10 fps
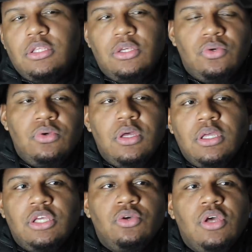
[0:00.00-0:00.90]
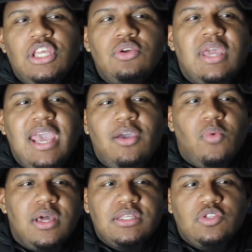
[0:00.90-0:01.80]
you you you
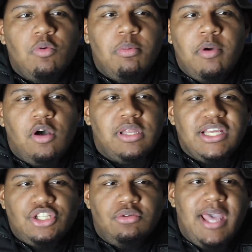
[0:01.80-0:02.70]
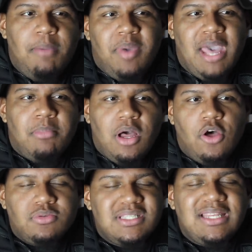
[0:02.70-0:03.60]
can't win a Super Bowl unless you got Pat
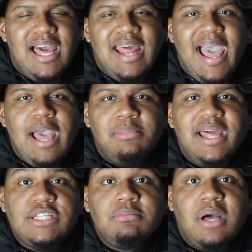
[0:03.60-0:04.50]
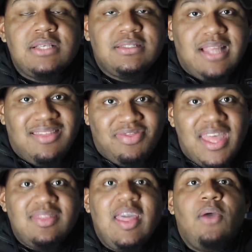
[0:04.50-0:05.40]
Mahomes. There's a lot of I am legend monsters that
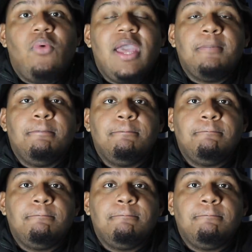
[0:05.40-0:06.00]
think that way.